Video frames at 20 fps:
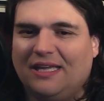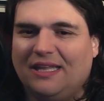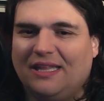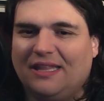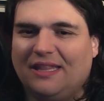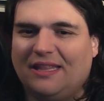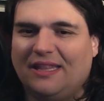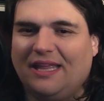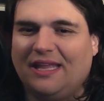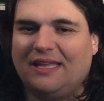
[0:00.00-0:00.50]

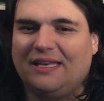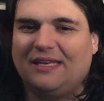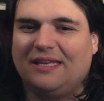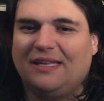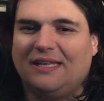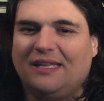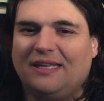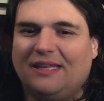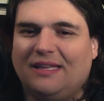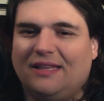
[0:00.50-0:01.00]
that
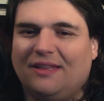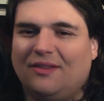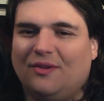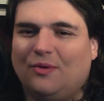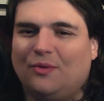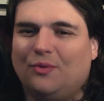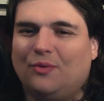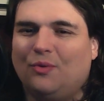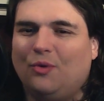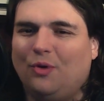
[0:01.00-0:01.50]

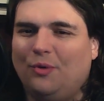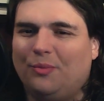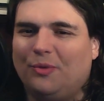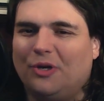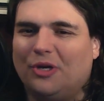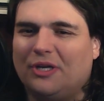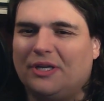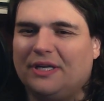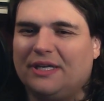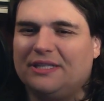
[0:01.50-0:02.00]
the
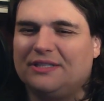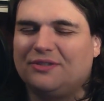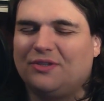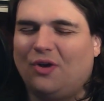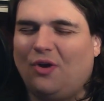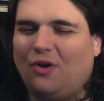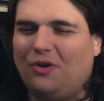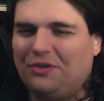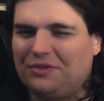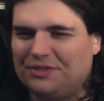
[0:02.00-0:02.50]
rulebook is
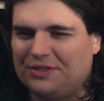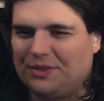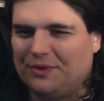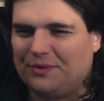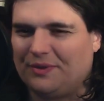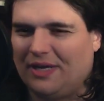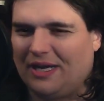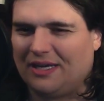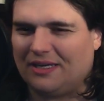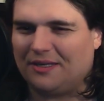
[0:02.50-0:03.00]
also
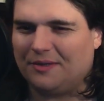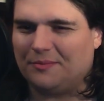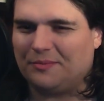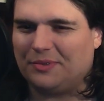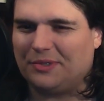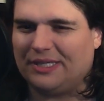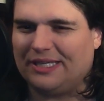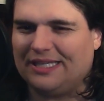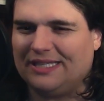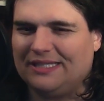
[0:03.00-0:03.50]
not
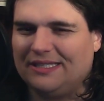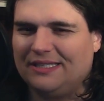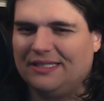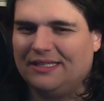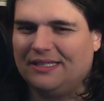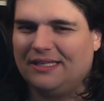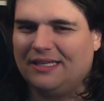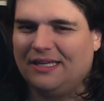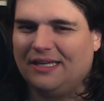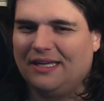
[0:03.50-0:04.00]
complete.
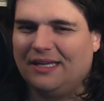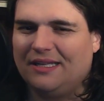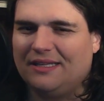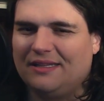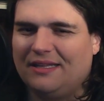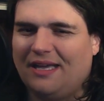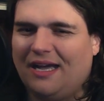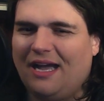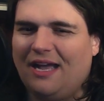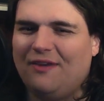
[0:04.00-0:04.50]

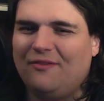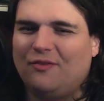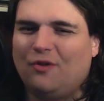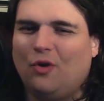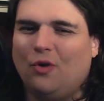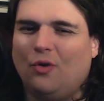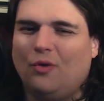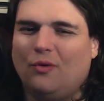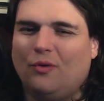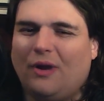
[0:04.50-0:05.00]
The Hive
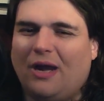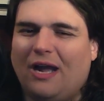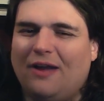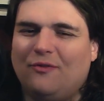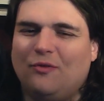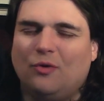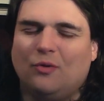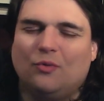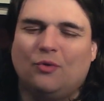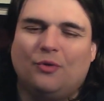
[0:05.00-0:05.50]

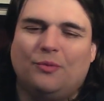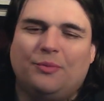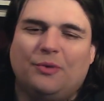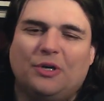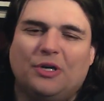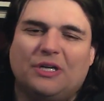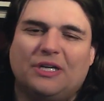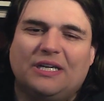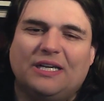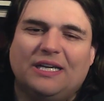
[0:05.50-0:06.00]
War
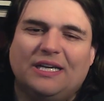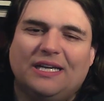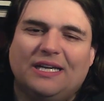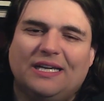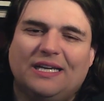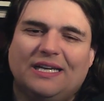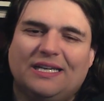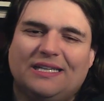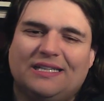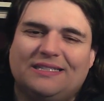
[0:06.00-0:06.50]
rulebook
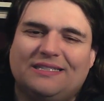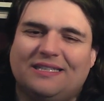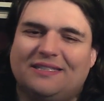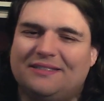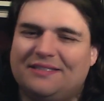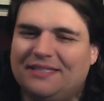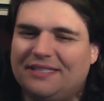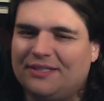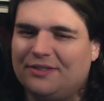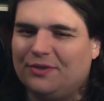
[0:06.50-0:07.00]

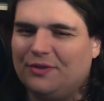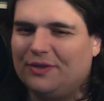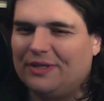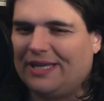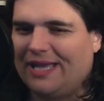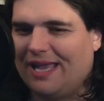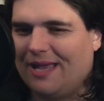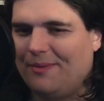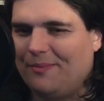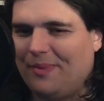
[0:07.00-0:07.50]
doesn't include a
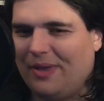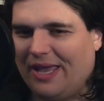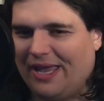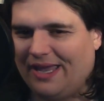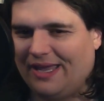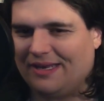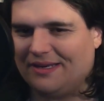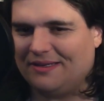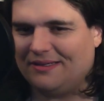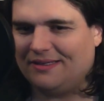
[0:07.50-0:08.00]

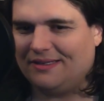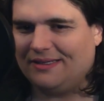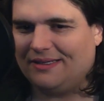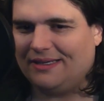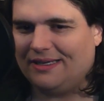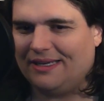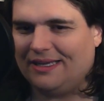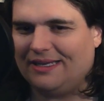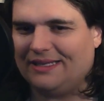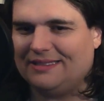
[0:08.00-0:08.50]
campaign,
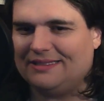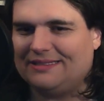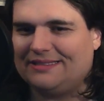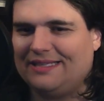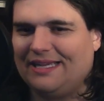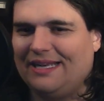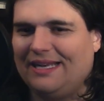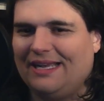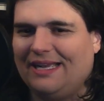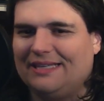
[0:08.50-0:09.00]
and
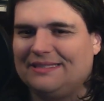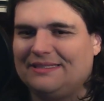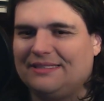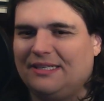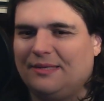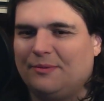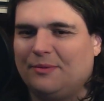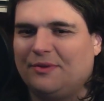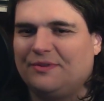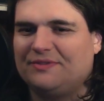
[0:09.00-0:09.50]
instead it has a
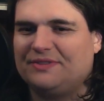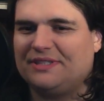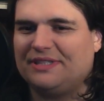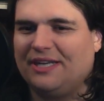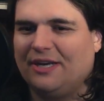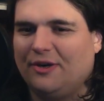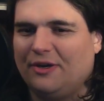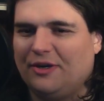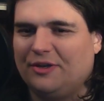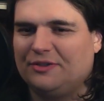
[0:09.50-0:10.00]
number of
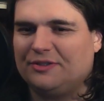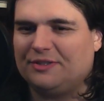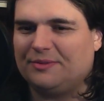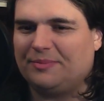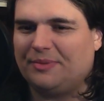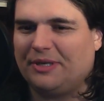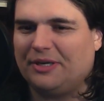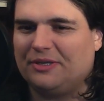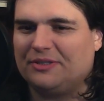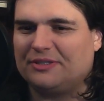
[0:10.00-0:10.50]
scenarios the
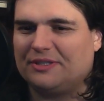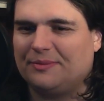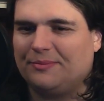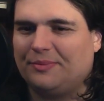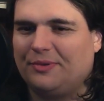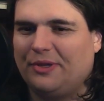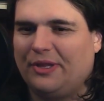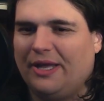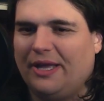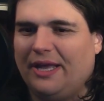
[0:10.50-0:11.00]
players can
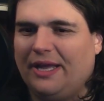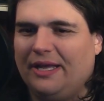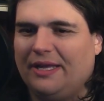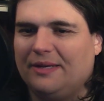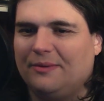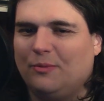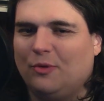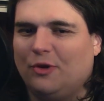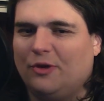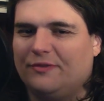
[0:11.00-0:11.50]
play
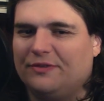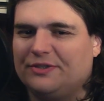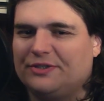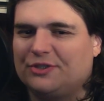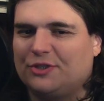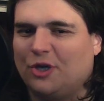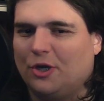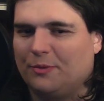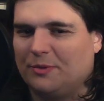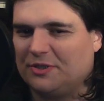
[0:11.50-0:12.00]
in more of a
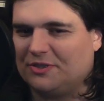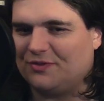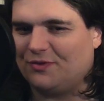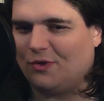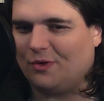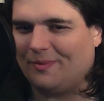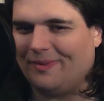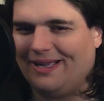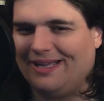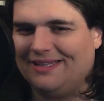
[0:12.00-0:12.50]
skirmish
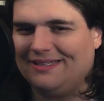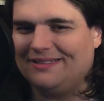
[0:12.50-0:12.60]
format.